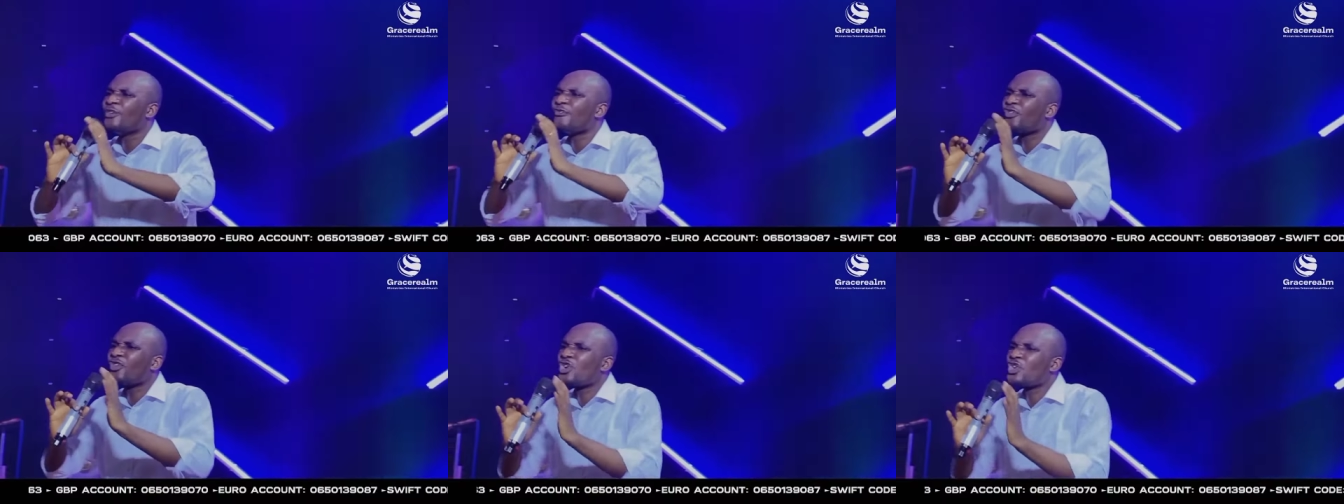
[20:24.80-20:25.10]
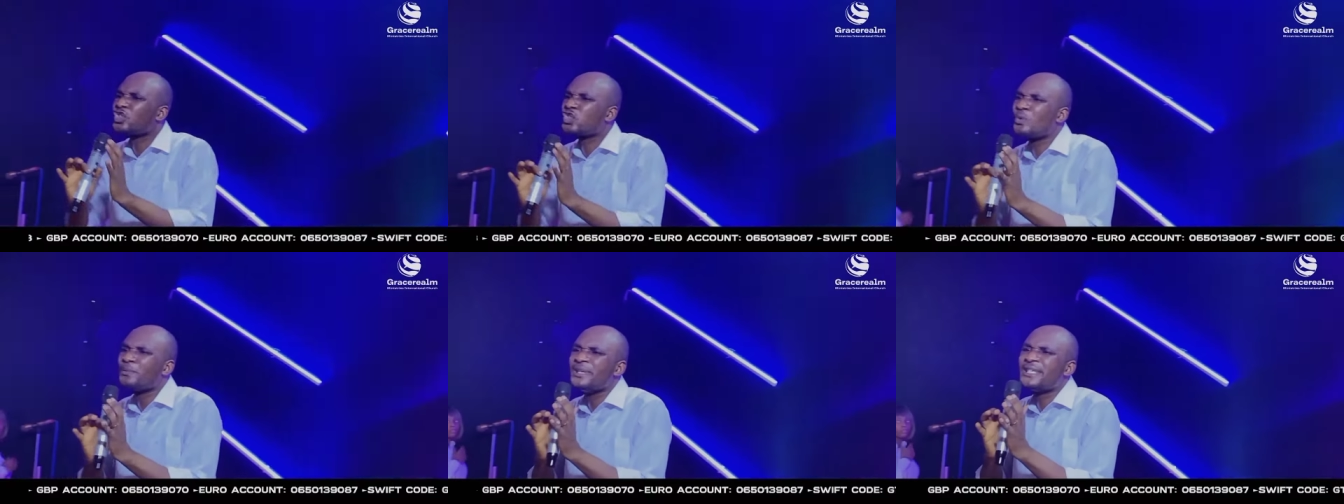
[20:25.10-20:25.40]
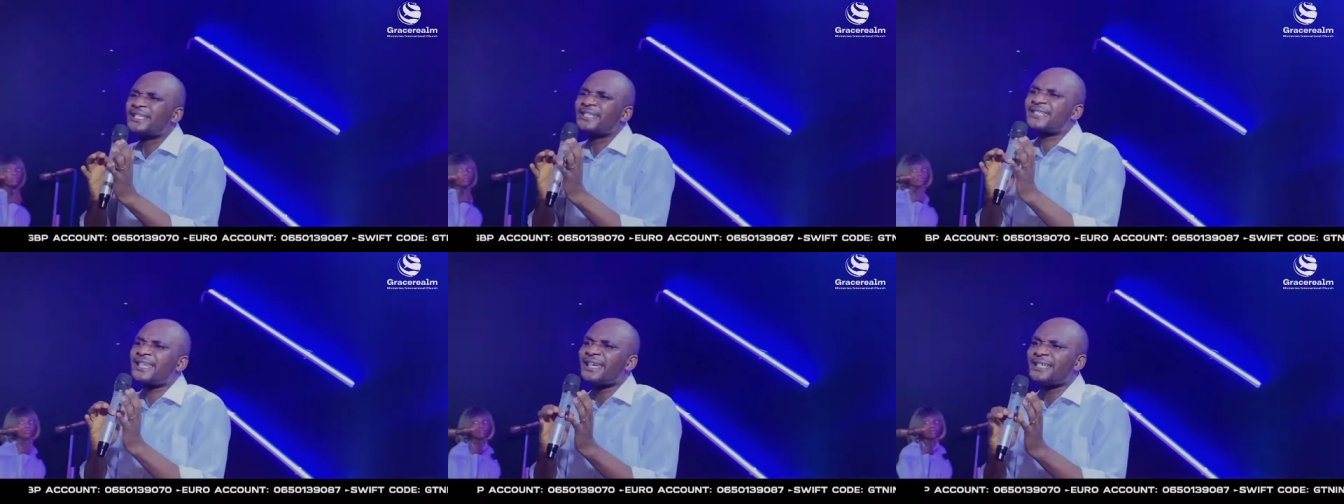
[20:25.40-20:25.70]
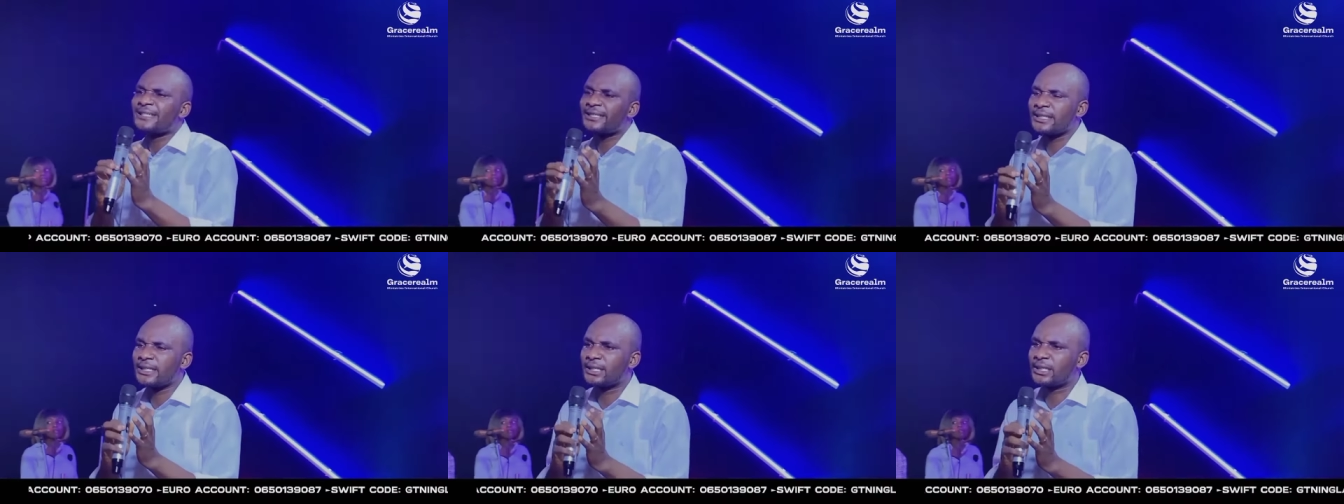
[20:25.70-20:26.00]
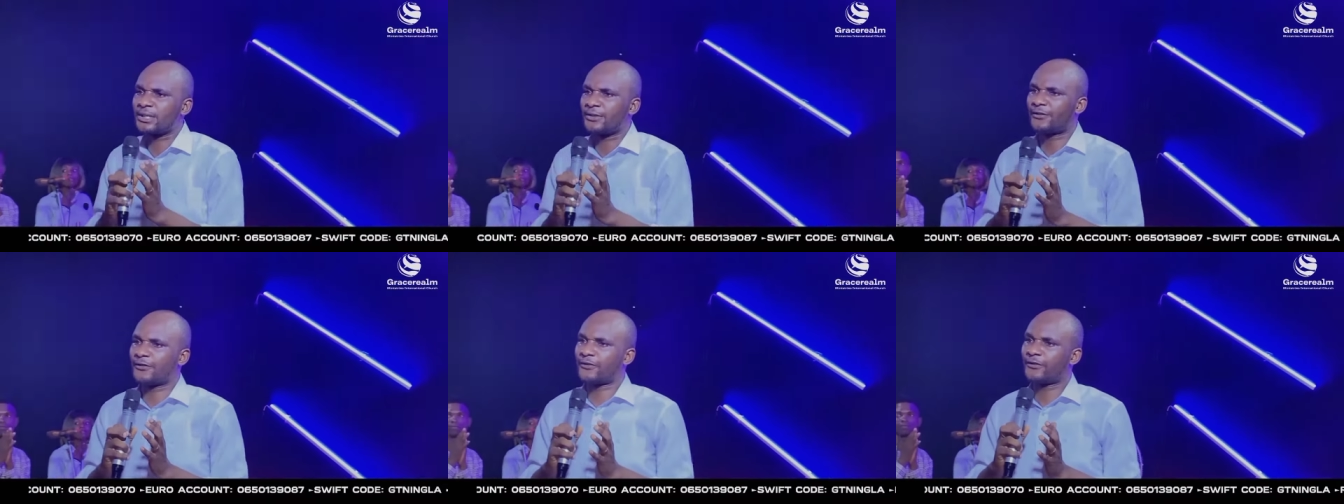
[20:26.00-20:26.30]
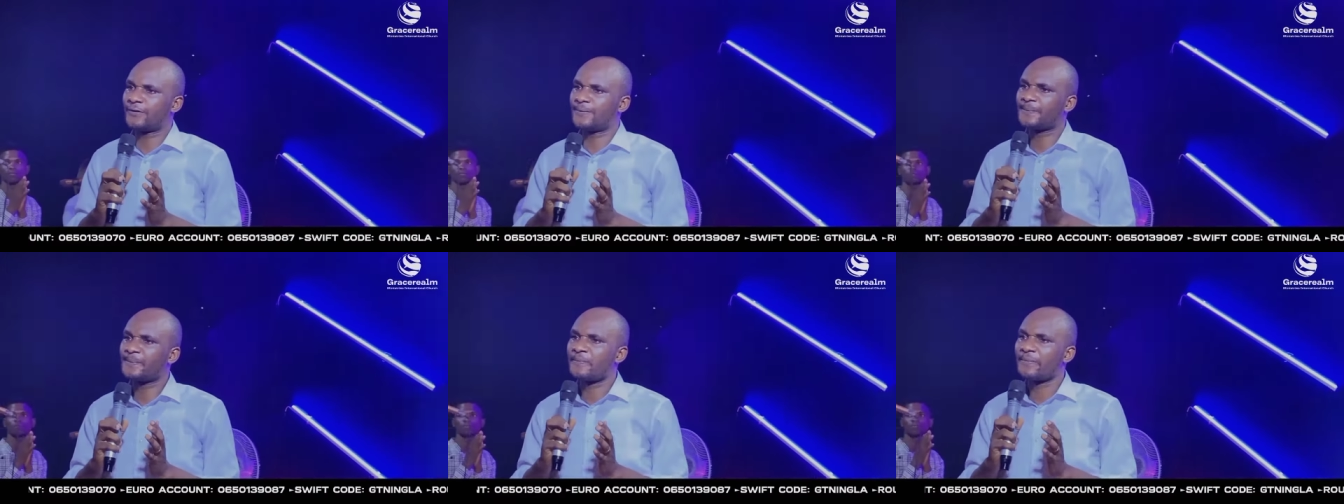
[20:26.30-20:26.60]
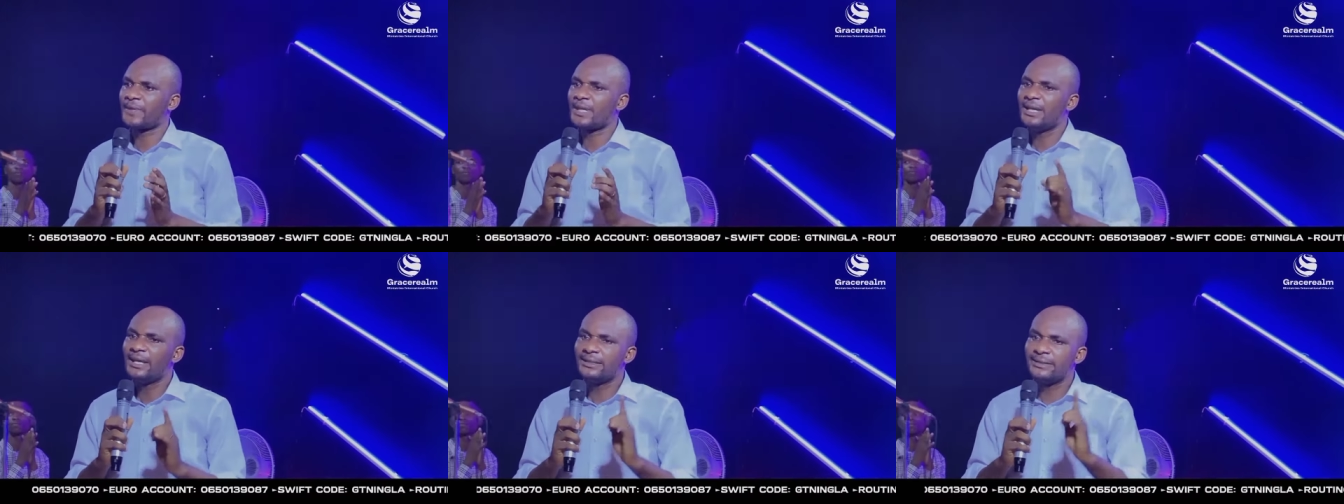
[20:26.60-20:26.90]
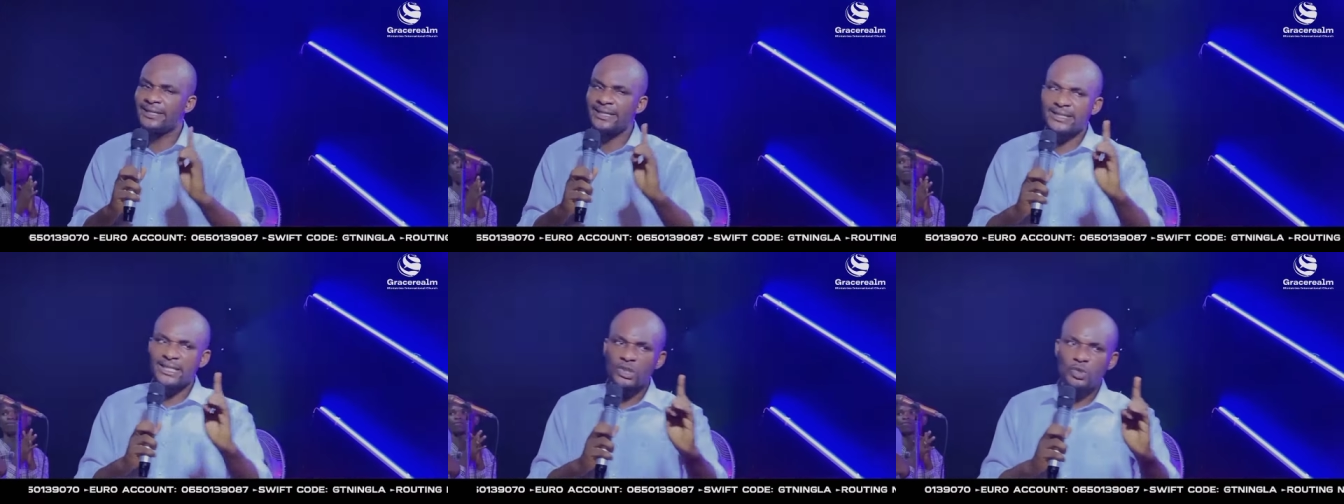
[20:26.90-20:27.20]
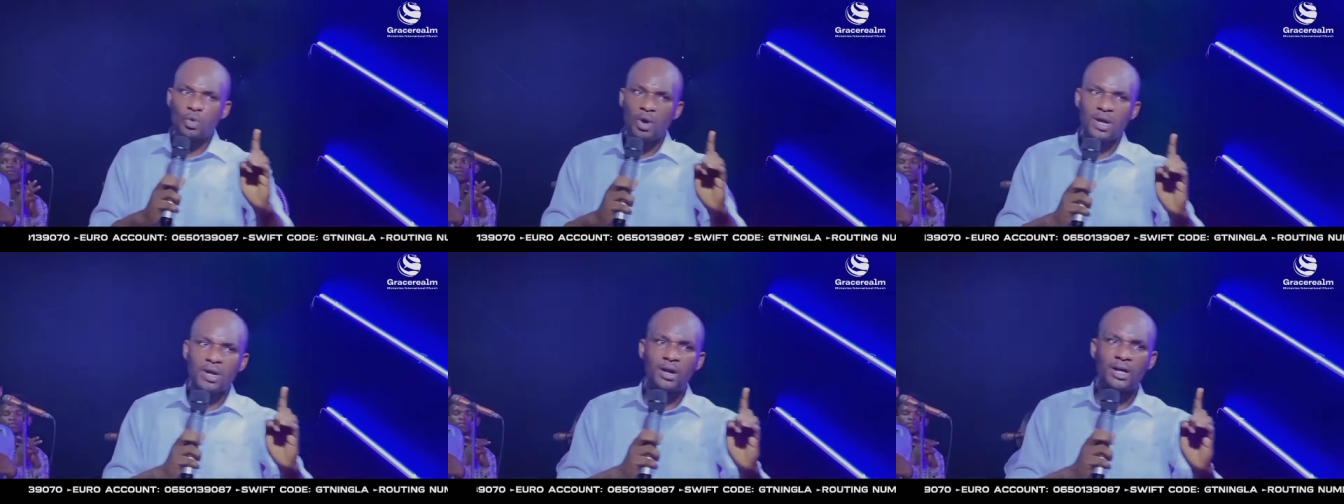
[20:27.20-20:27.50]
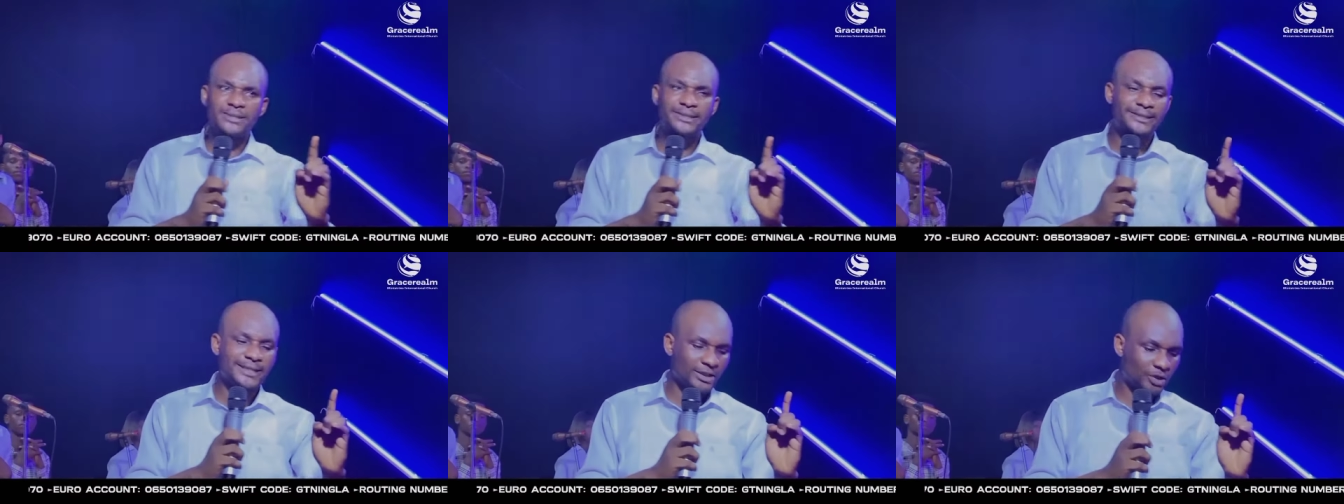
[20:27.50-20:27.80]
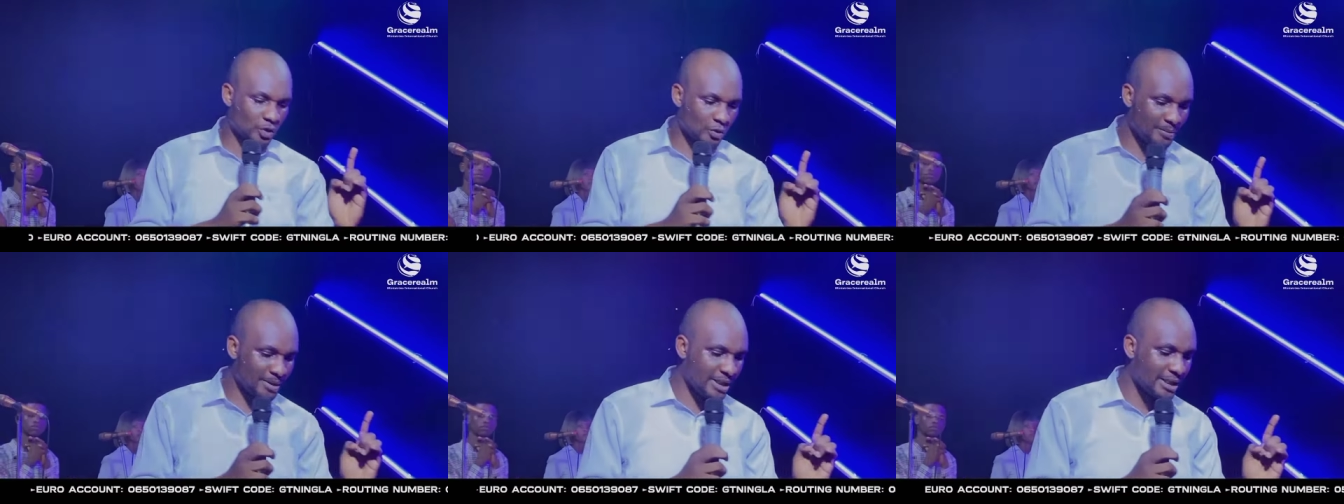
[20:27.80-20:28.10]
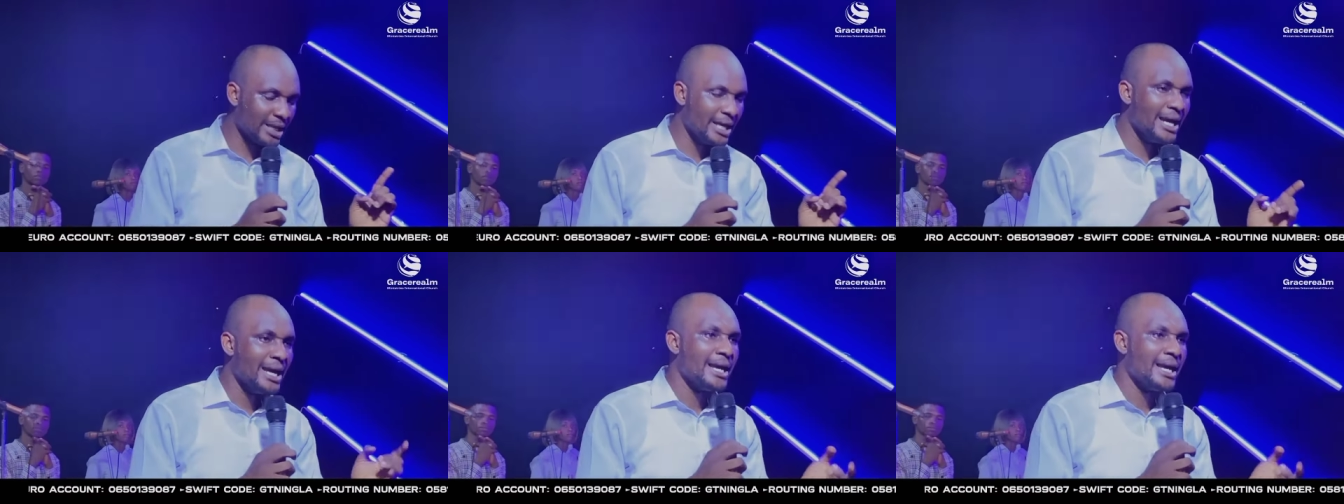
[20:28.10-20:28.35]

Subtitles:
for us to be sensitive. This is what God said to me.